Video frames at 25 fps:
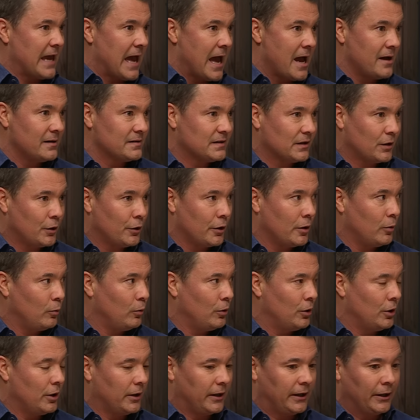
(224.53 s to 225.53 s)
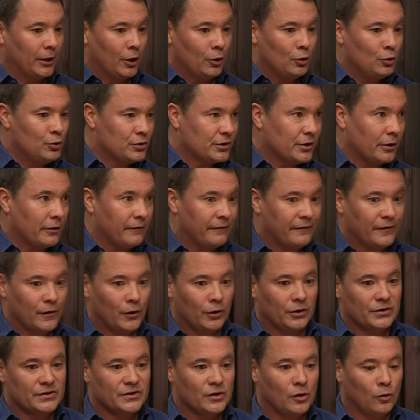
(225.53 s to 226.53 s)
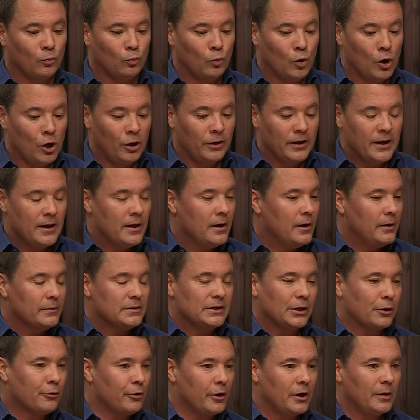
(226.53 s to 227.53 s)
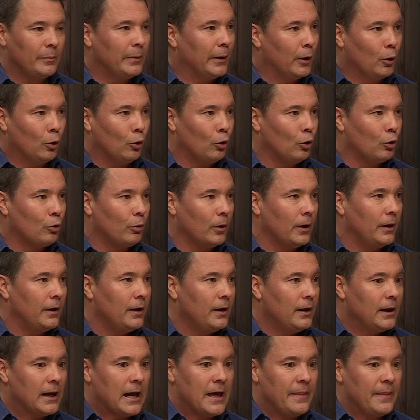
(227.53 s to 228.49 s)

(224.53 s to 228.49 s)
How's it going to work? You know, who's going to focus on what? It was incredibly awkward.